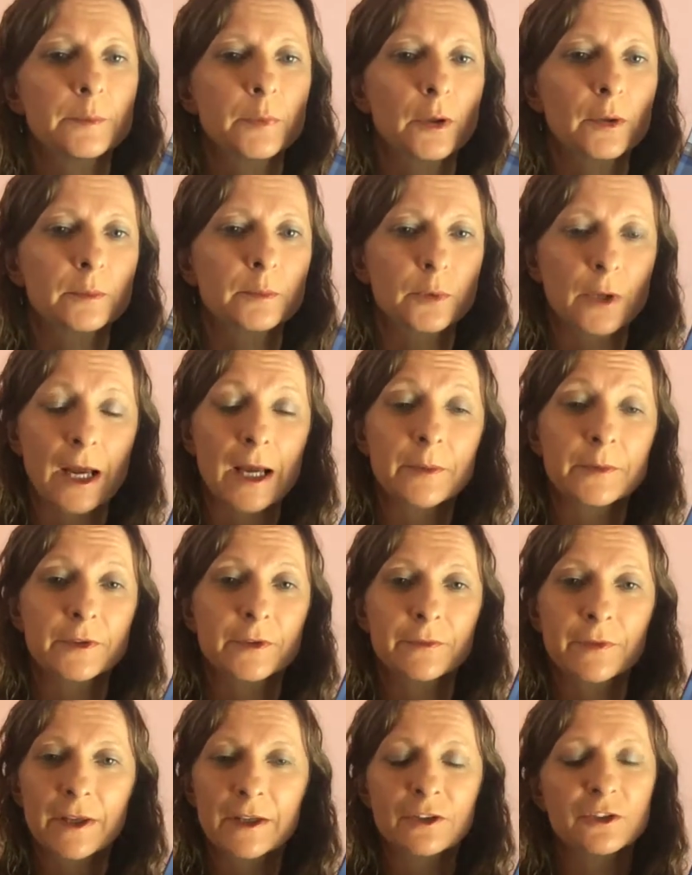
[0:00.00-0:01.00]
But perhaps
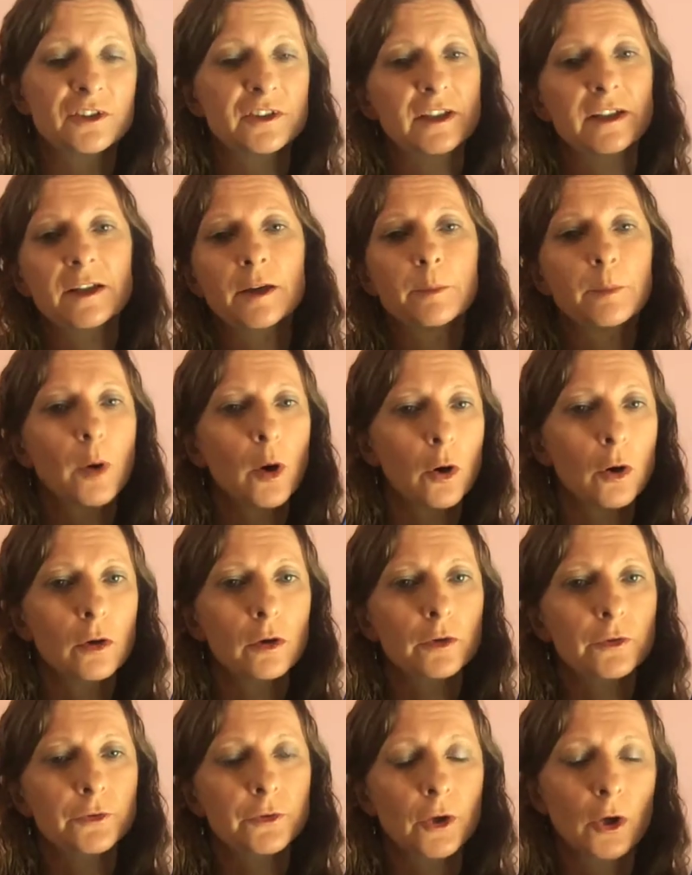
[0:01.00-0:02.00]
if they could tick a
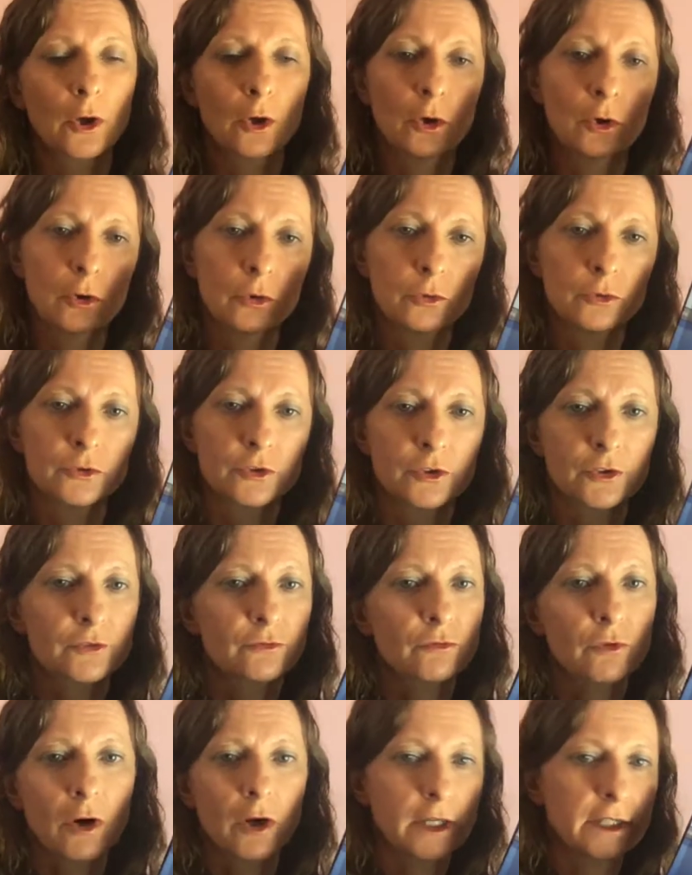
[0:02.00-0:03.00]
box, or just
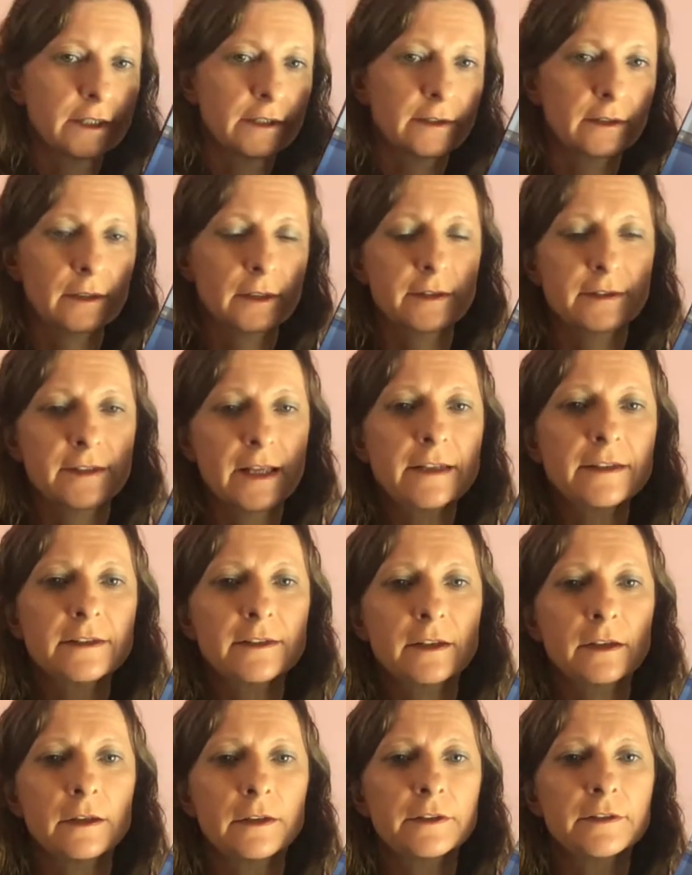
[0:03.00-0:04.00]
write a
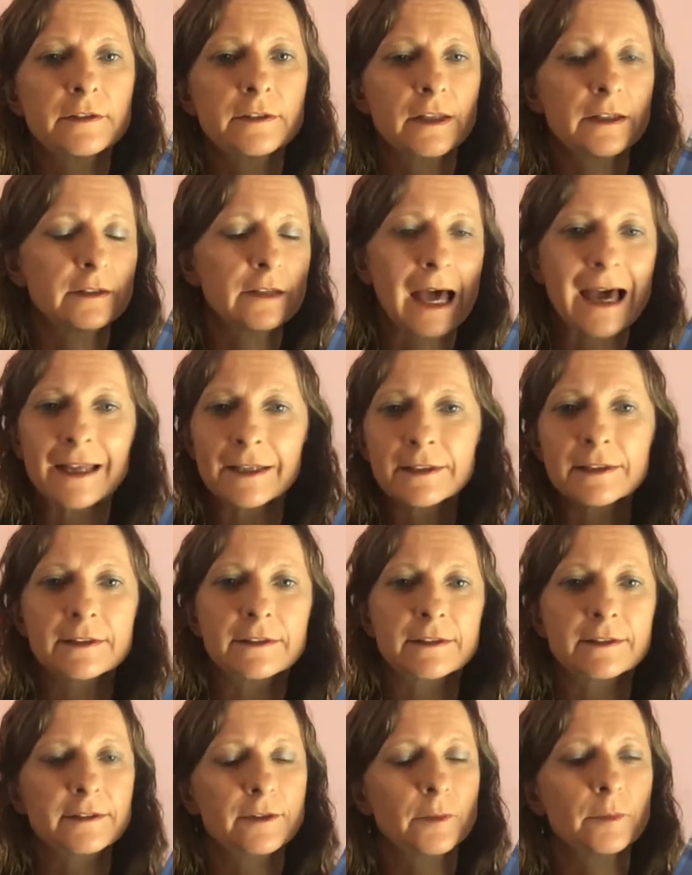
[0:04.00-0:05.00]
sentence and hand it
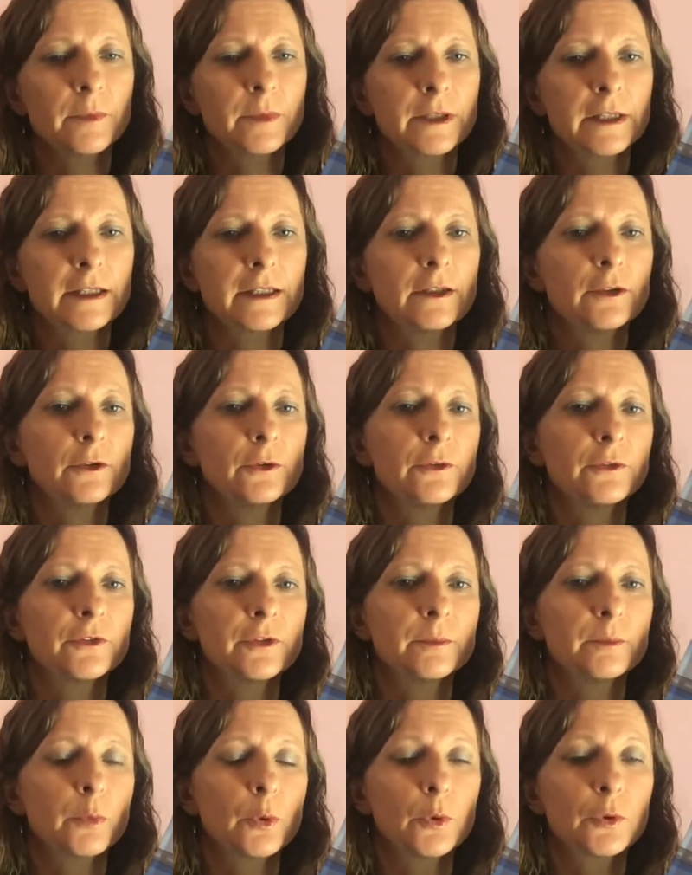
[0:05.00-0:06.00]
to somebody who's
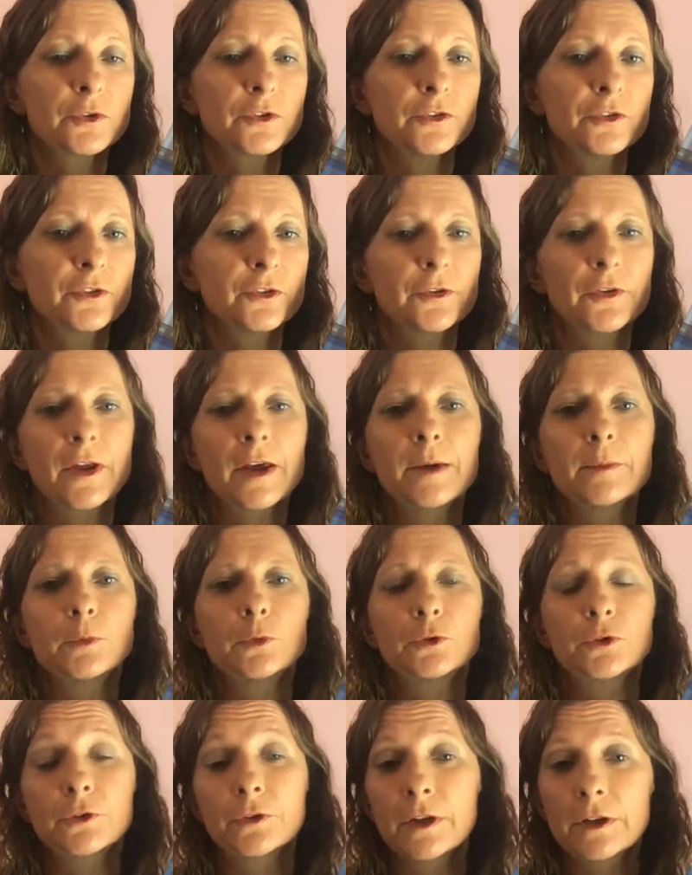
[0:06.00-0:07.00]
important to them,
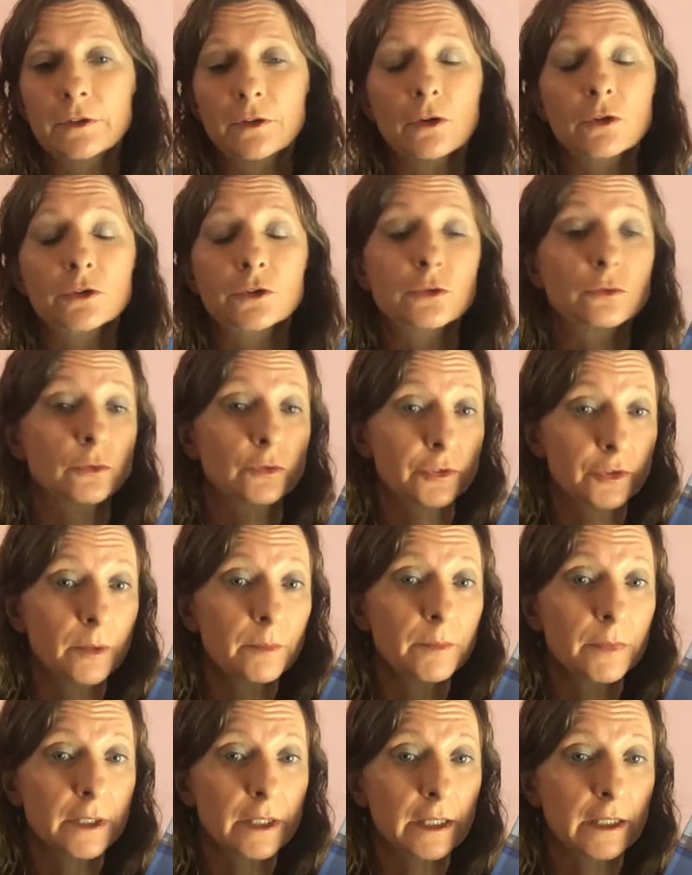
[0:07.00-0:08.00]
or to their doctor or
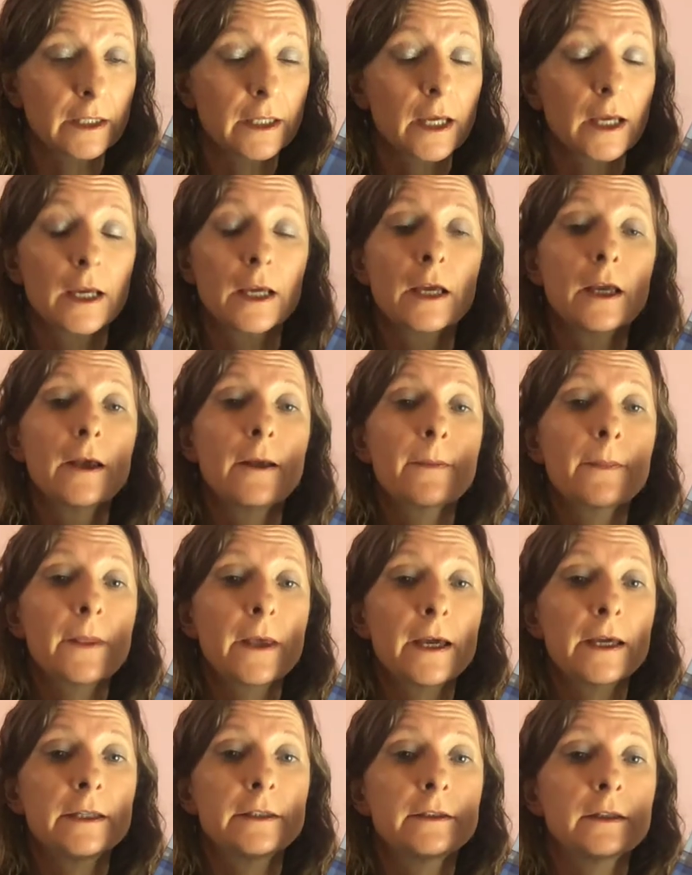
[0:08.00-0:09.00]
somebody,
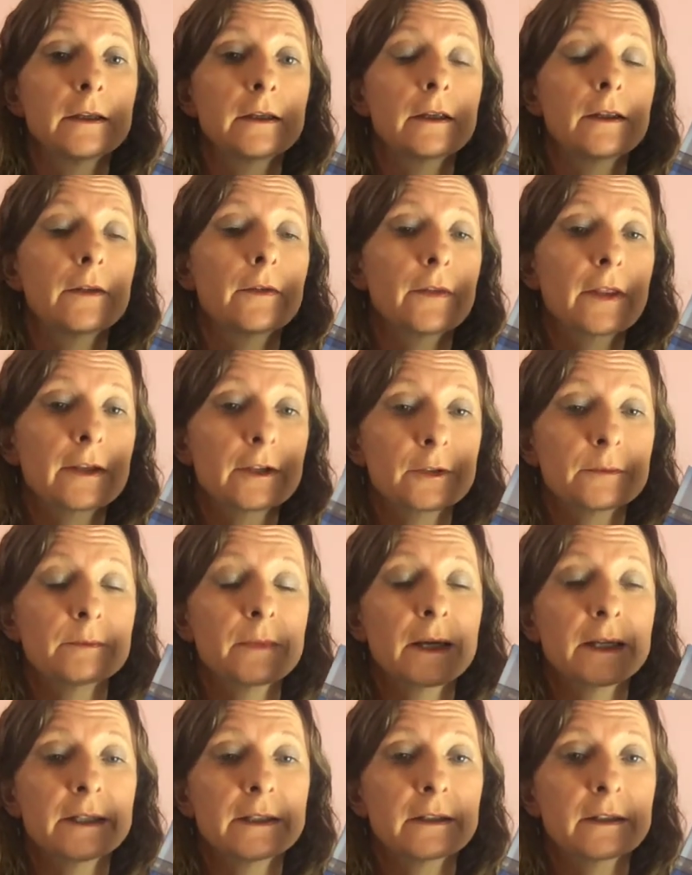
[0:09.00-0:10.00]
then they can
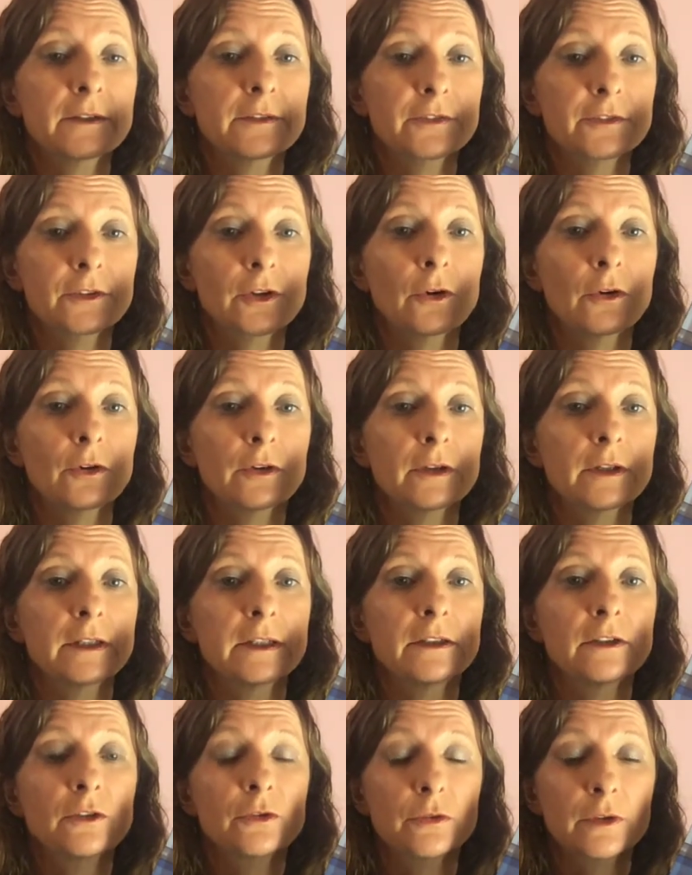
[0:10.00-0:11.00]
make a start
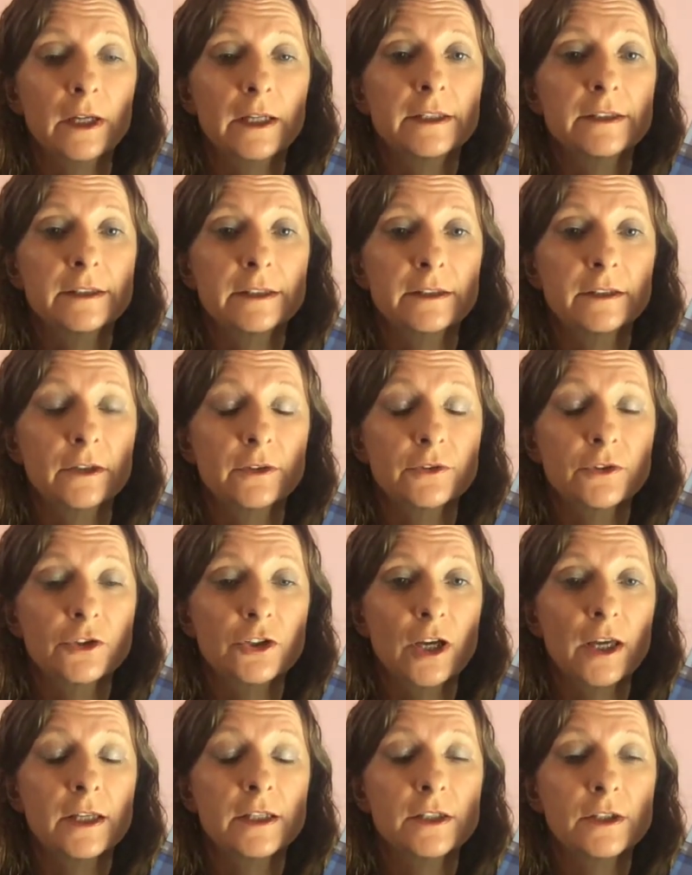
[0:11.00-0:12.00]
in creating those
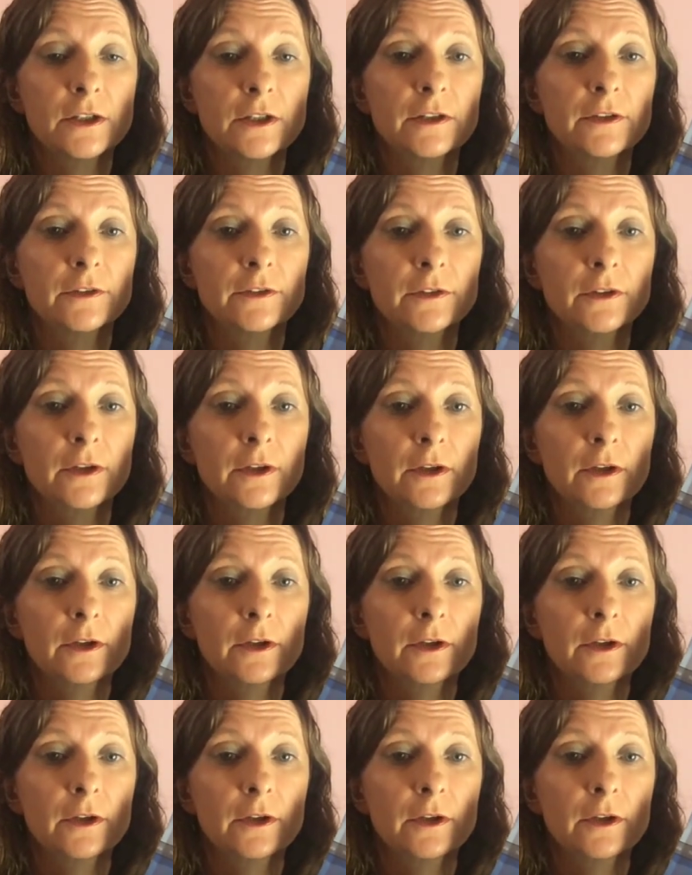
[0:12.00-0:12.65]
changes.